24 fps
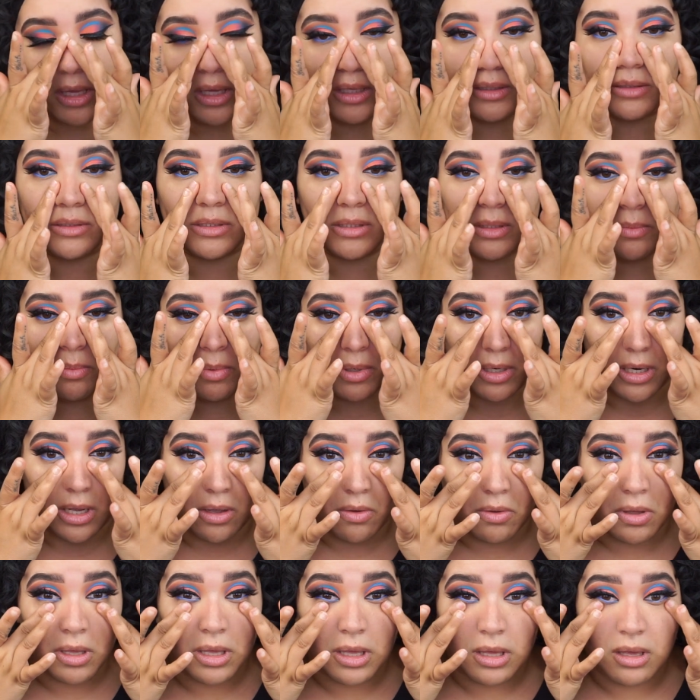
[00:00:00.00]
and spread
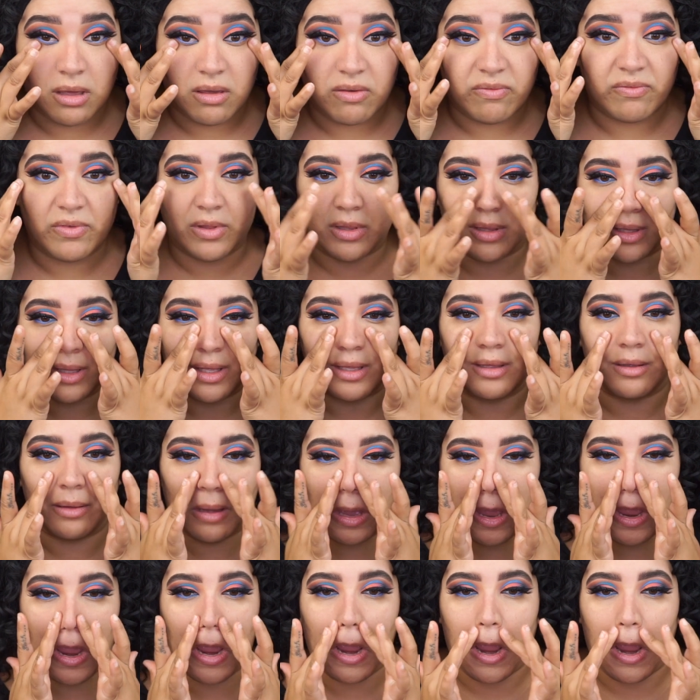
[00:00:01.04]
out evenly.